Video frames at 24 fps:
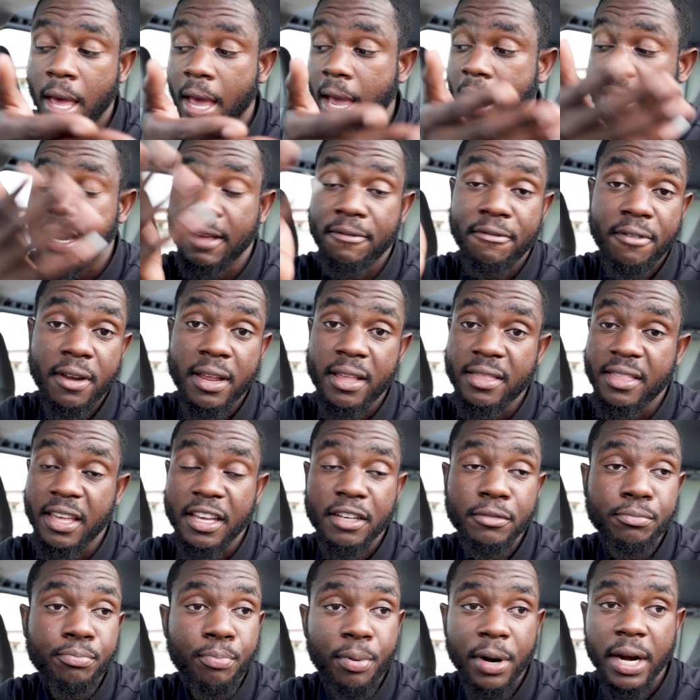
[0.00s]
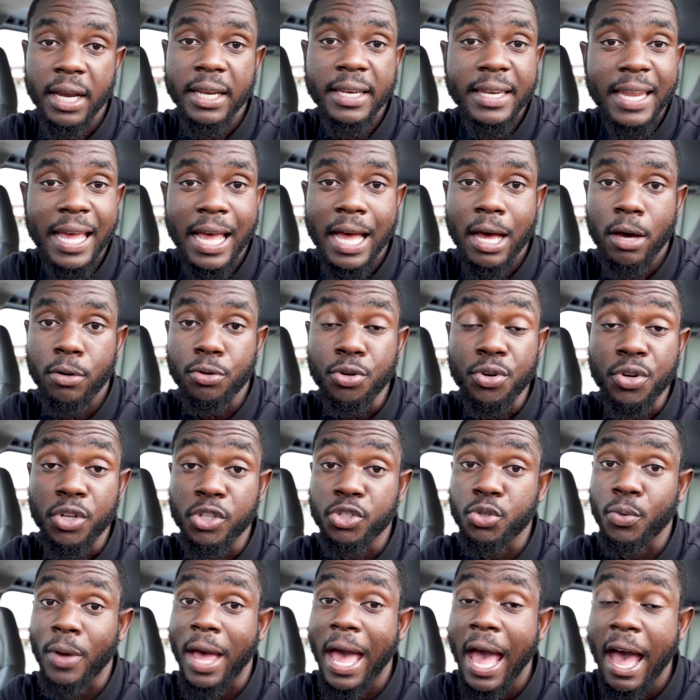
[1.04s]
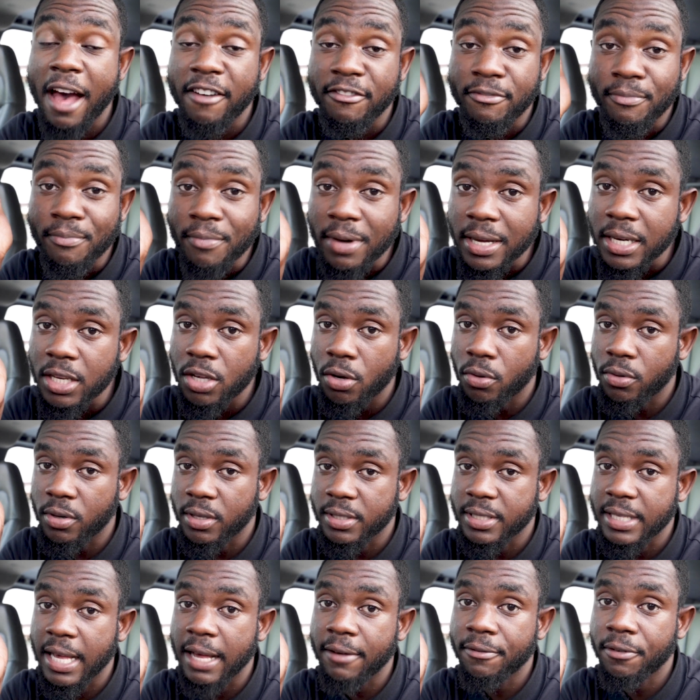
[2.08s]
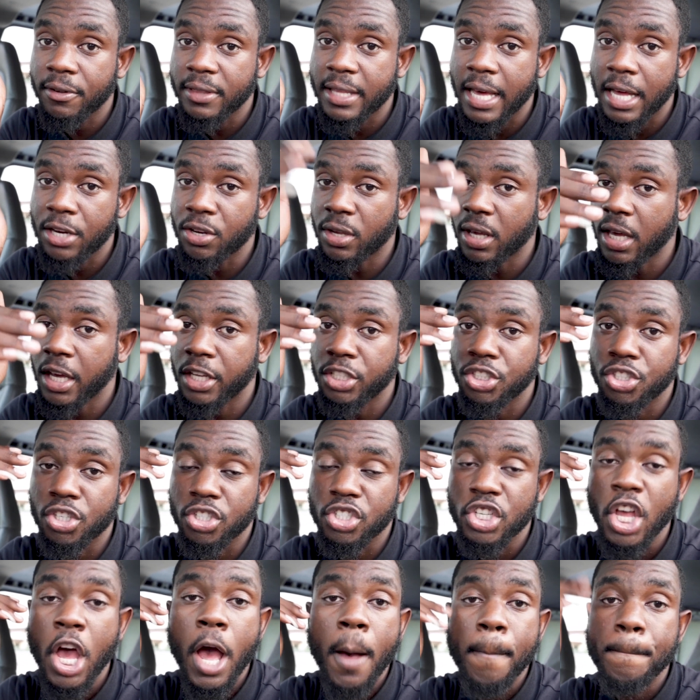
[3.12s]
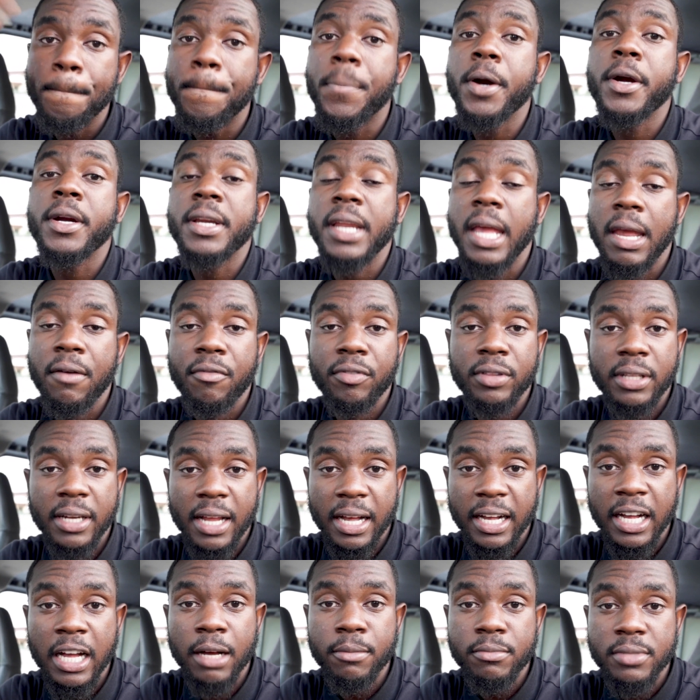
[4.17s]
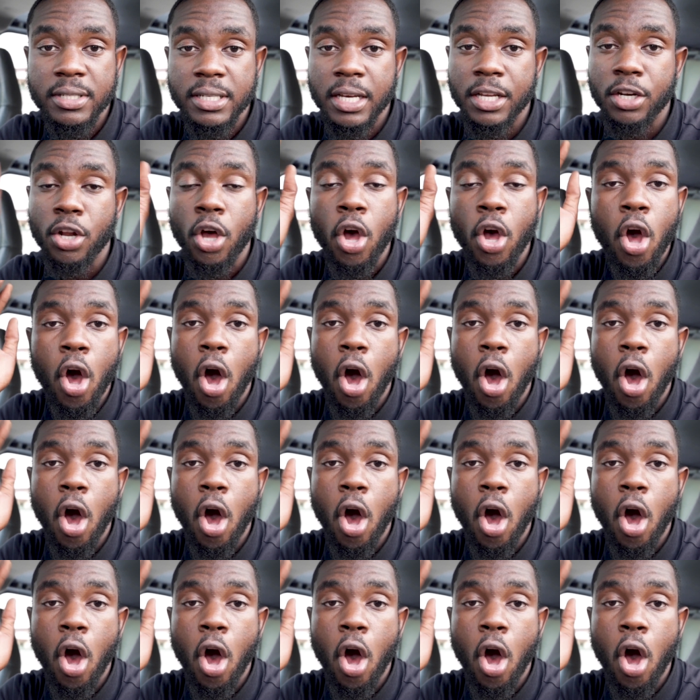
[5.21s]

And if anything break down, you need to have money on the side for that. You can't just burn everything that comes in.